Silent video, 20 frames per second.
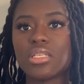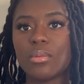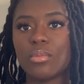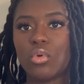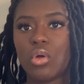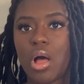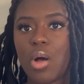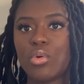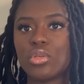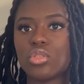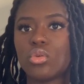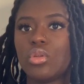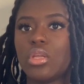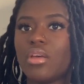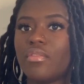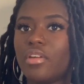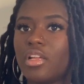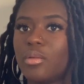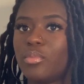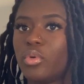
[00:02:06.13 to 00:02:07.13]
I was only
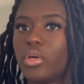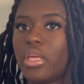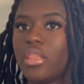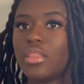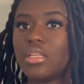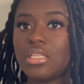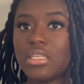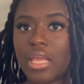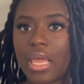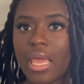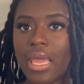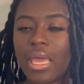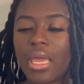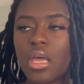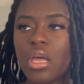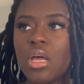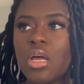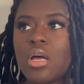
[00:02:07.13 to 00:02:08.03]
available in the day